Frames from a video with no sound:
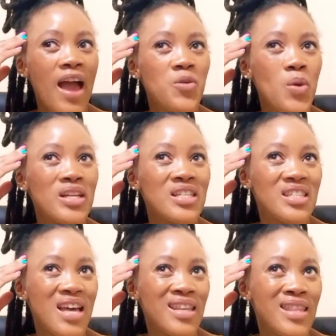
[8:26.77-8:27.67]
And when he
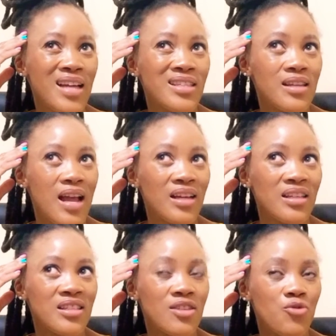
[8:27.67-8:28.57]
said that, like,
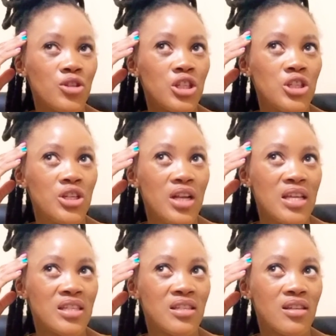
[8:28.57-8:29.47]
it's
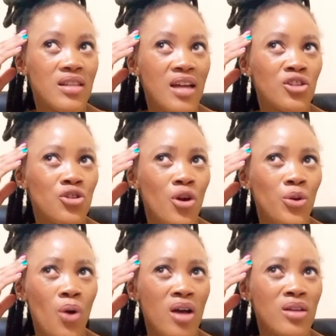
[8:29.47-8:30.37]
ridiculous that,
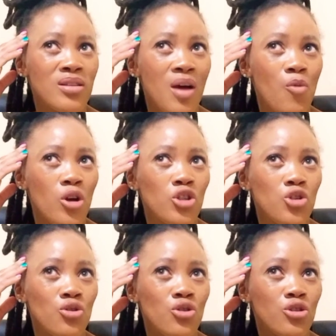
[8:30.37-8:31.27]
you ask someone
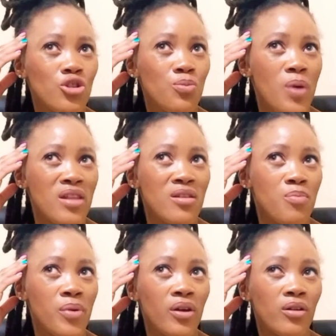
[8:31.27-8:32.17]
to pay the
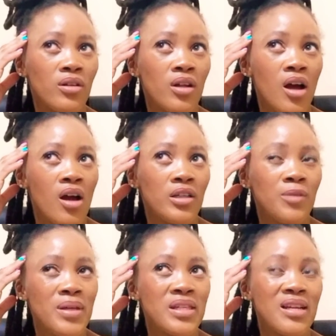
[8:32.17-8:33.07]
bill,
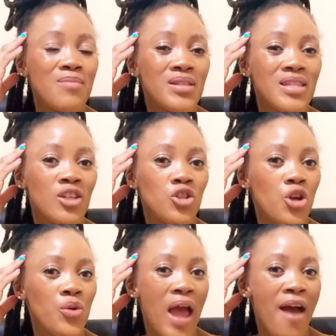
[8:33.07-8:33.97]
it basically means that you
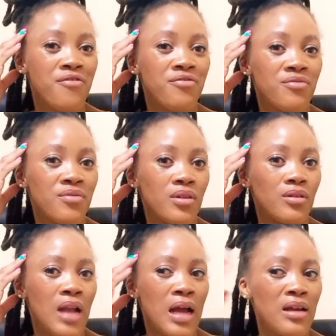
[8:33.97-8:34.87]
don't have,
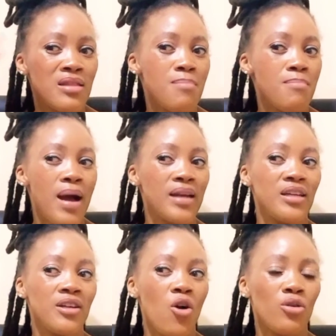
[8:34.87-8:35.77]
like, the
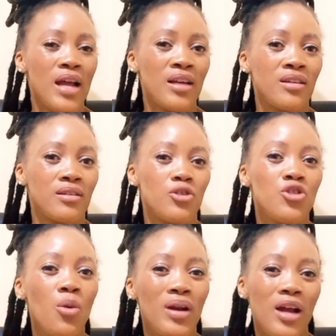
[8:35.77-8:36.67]
money, or like,
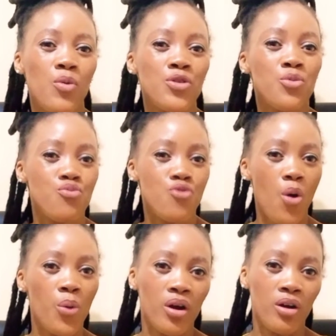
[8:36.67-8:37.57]
like when you
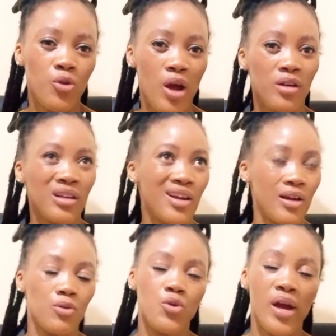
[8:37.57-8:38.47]
broke, you're
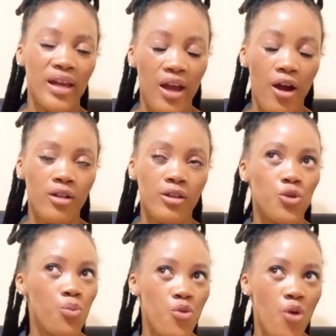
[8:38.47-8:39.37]
a girl,
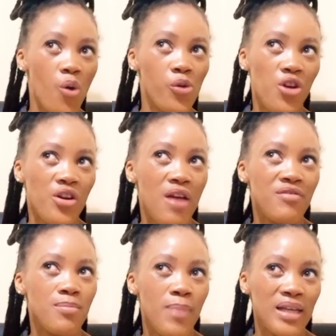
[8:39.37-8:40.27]
you broke, you don't
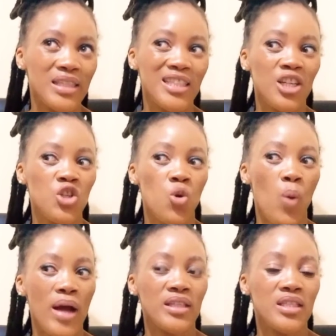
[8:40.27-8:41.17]
have the money, yet you
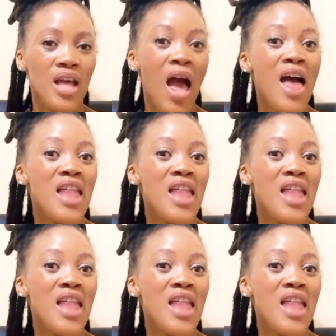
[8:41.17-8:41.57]
want